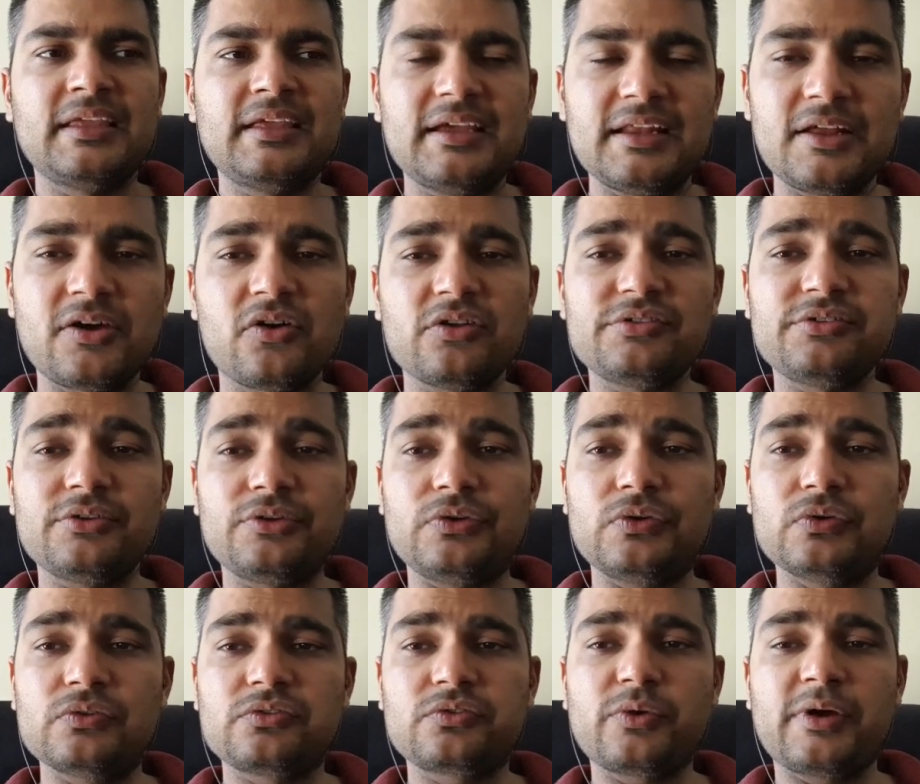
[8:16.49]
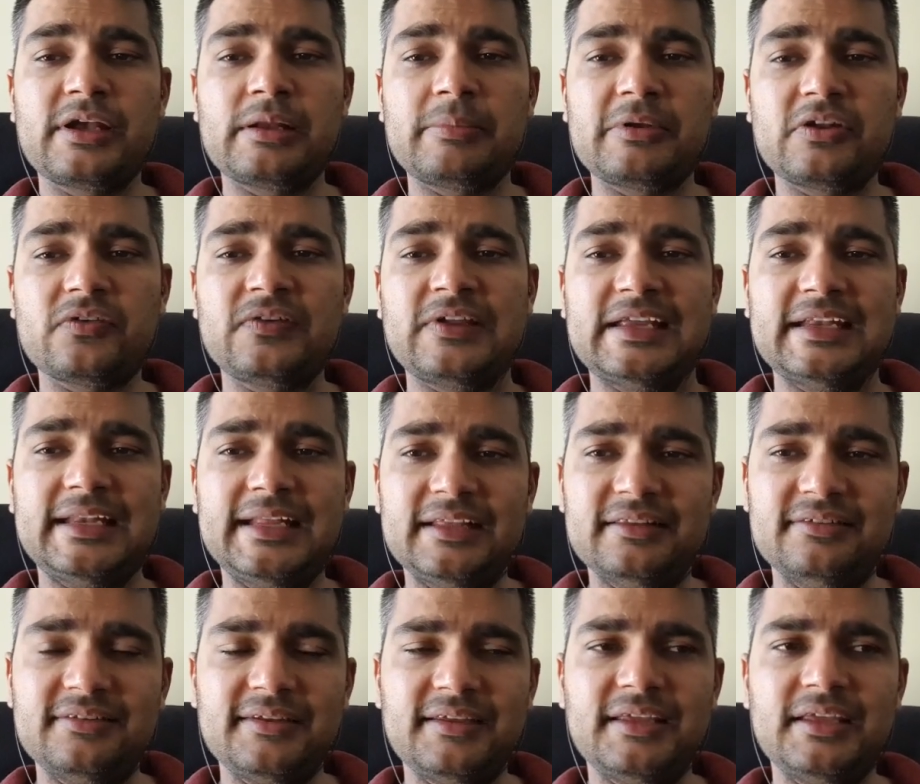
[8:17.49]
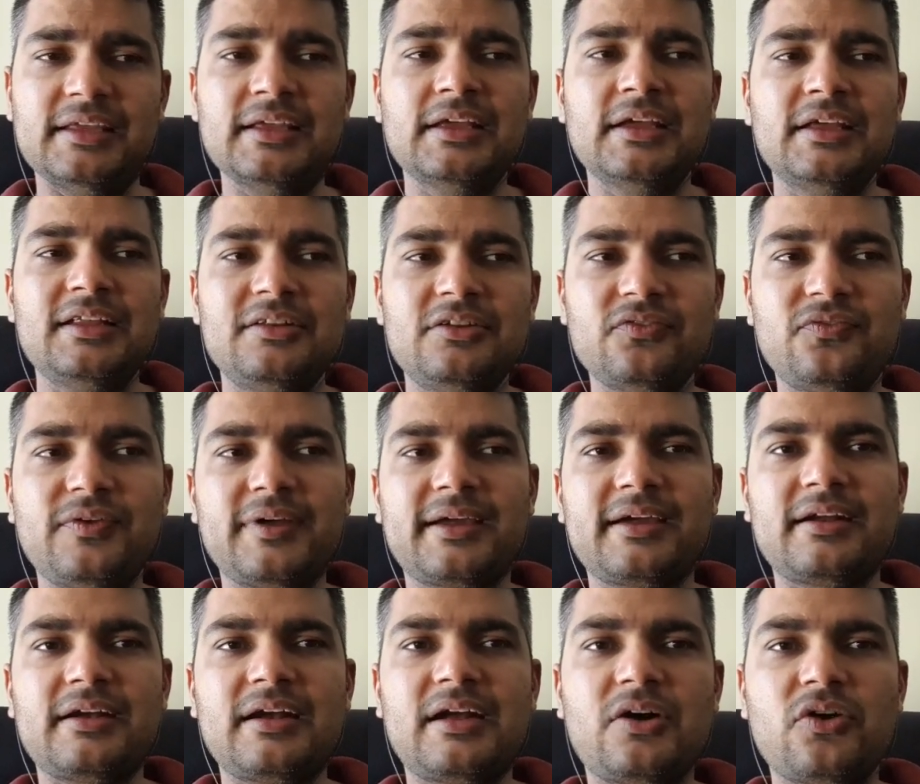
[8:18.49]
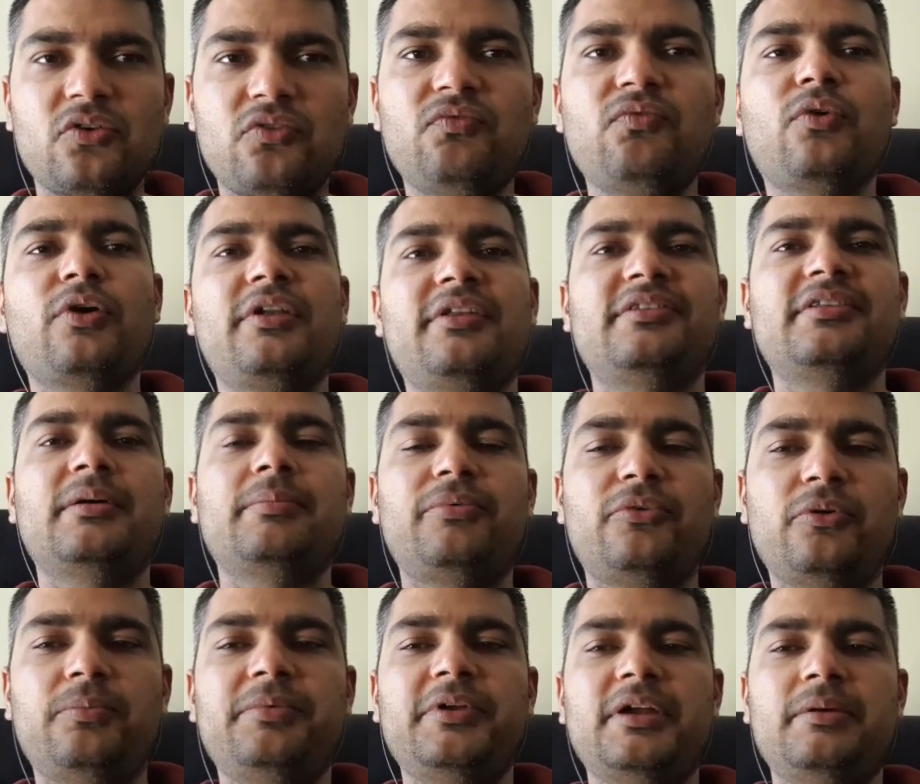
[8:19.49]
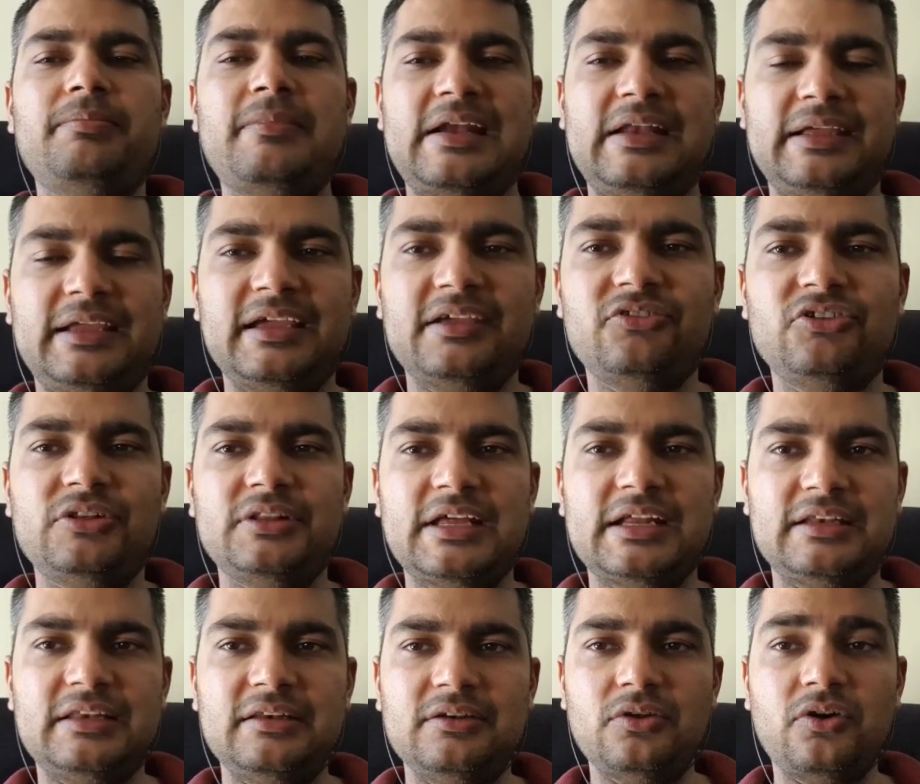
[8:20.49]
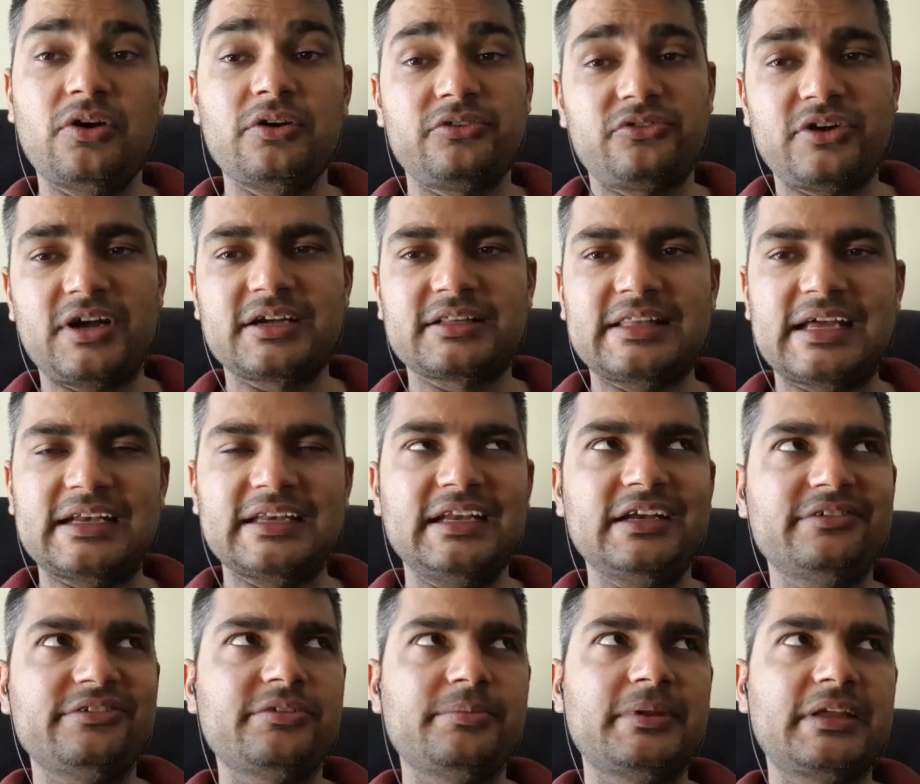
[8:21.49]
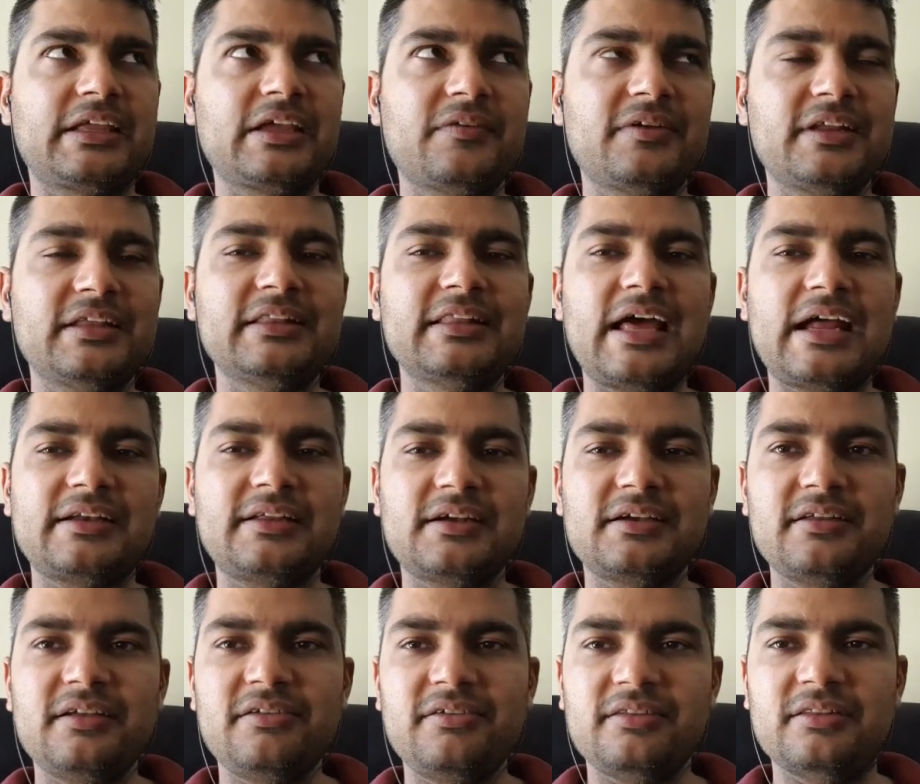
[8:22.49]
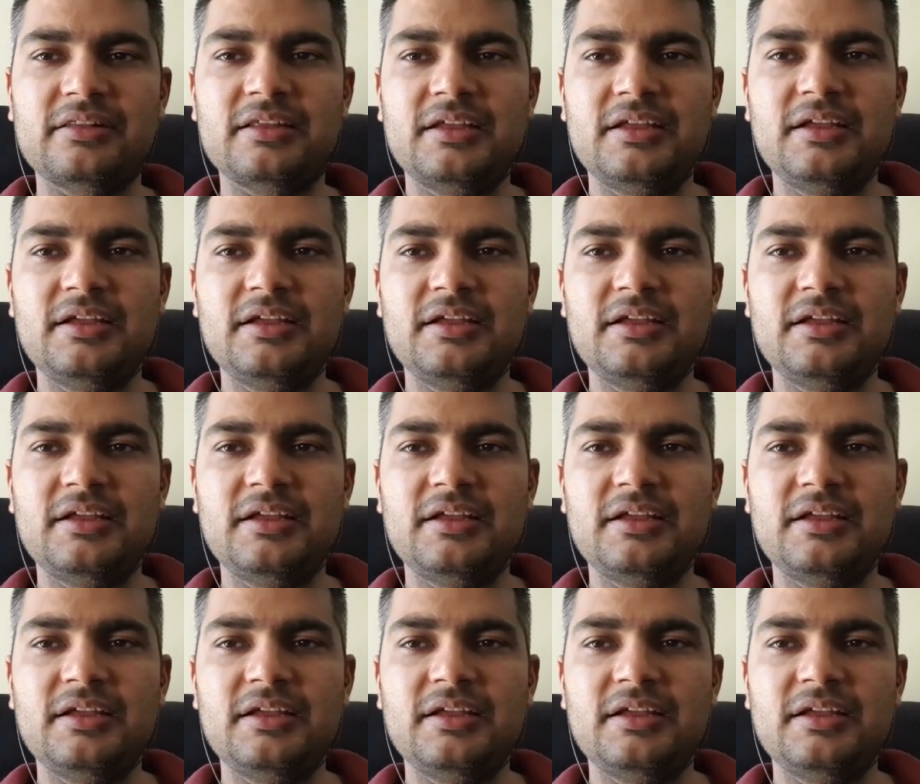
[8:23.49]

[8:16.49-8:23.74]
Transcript: And I also use quite a bit of ETG to figure out what is the appropriate medication that or drug that needs to be given in that condition.